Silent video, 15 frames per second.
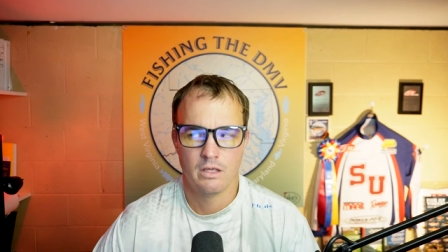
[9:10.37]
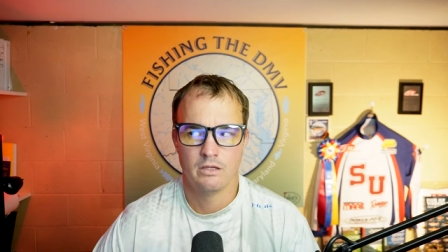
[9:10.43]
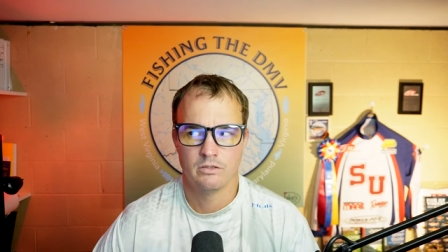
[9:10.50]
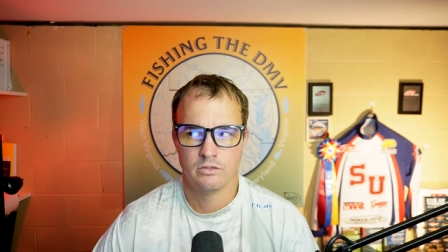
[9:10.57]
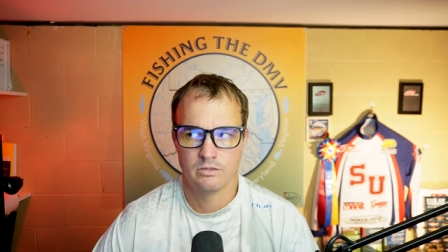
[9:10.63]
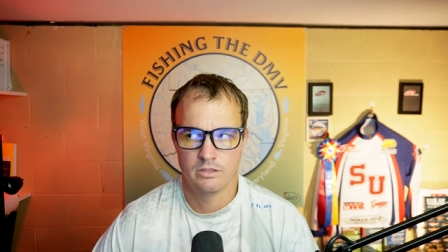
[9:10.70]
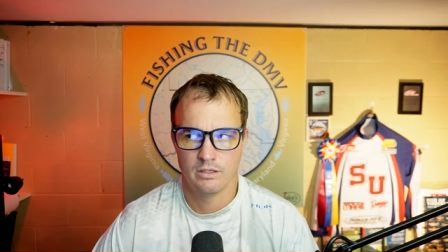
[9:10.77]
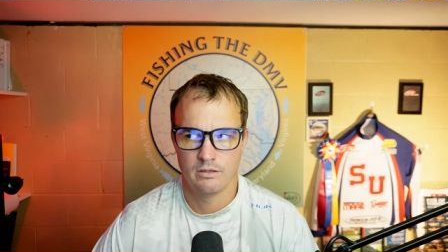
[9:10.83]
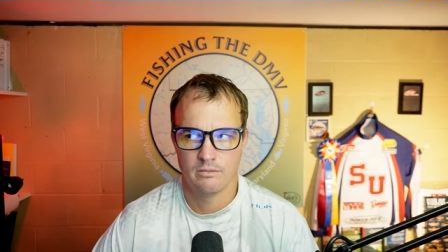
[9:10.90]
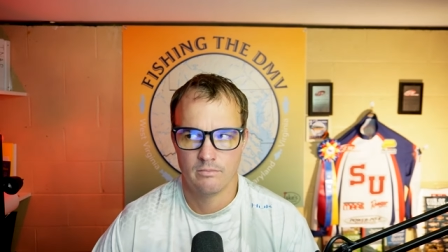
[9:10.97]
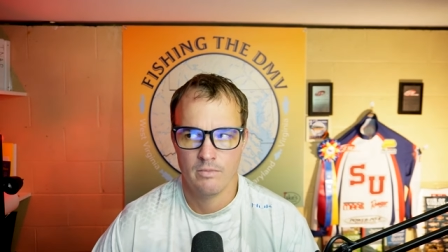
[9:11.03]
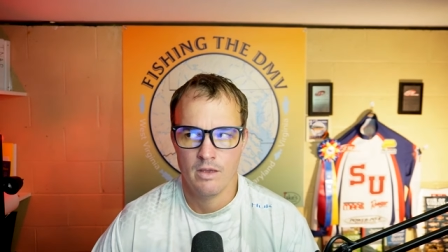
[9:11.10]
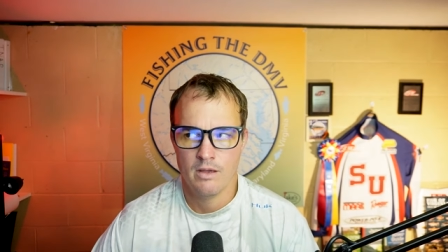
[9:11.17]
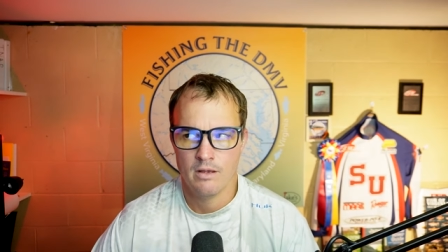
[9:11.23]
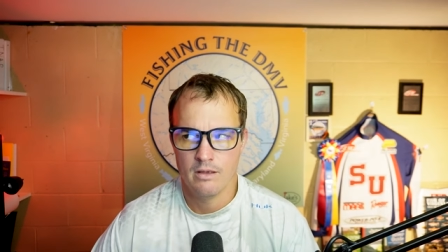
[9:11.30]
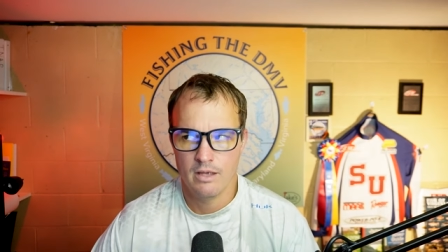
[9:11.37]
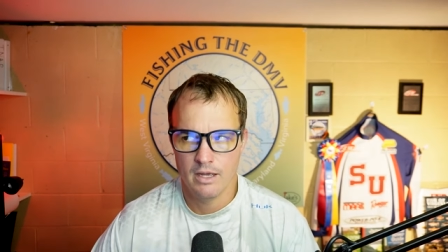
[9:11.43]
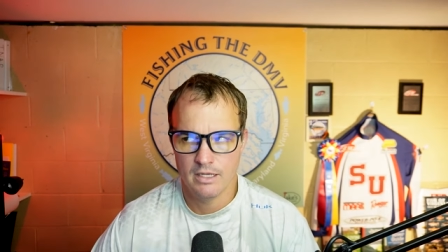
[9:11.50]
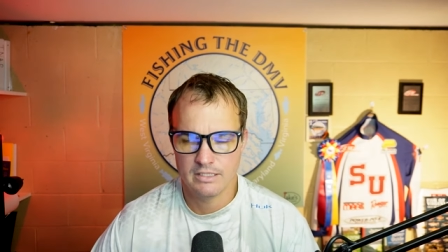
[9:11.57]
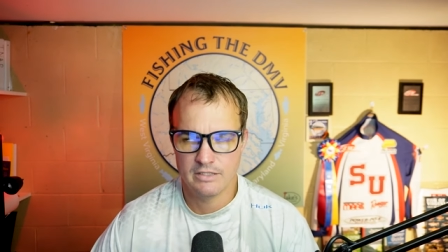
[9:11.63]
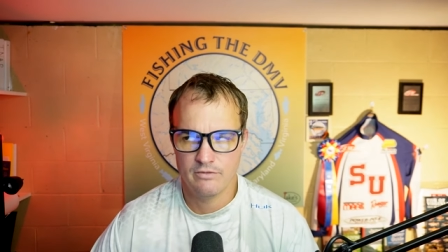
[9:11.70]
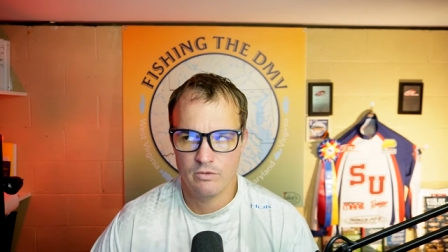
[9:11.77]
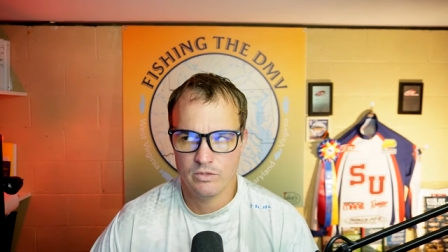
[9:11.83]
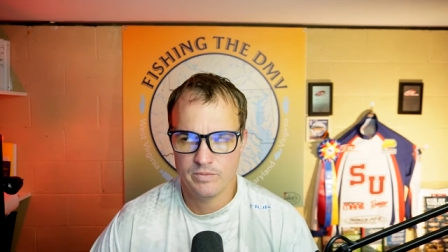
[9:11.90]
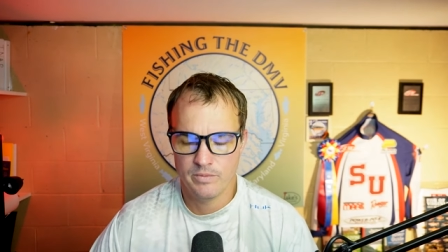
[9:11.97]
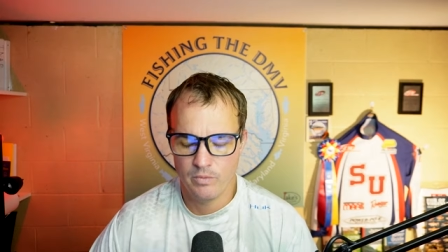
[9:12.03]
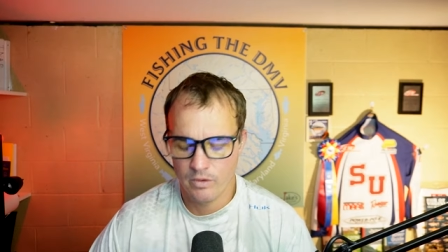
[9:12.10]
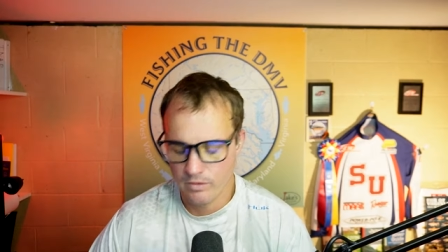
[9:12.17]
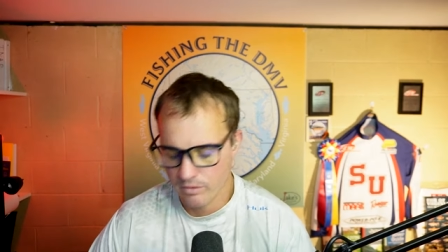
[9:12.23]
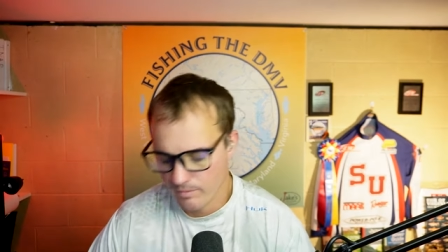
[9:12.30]
Interesting. Yeah, because I've always
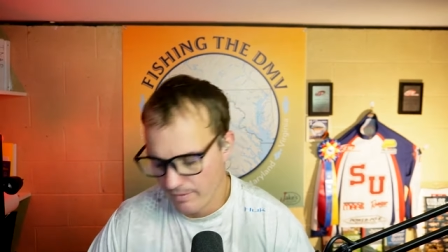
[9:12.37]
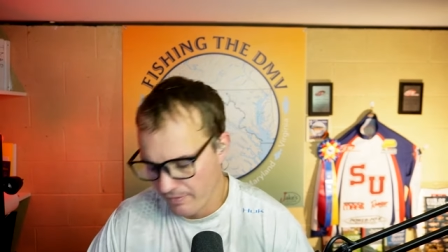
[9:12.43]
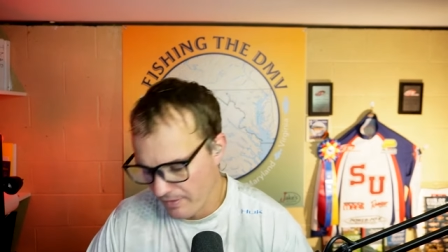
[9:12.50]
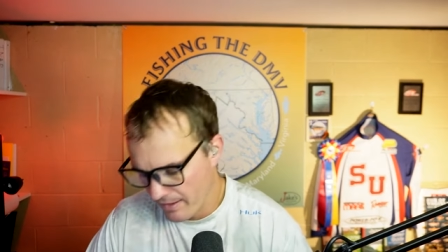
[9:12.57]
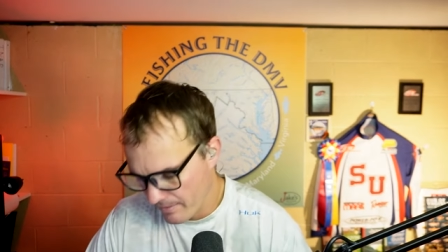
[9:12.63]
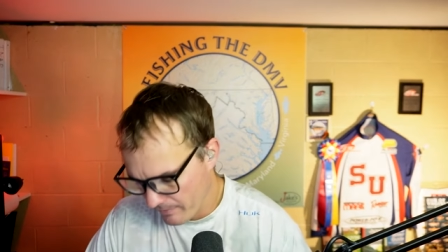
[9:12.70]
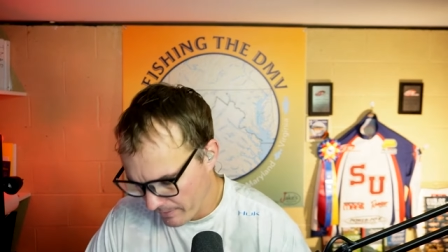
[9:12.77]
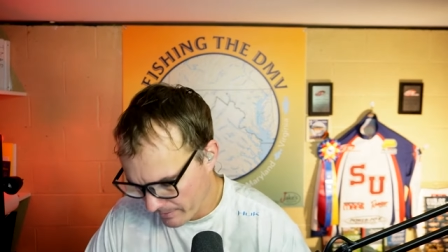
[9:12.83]
been wondering about that.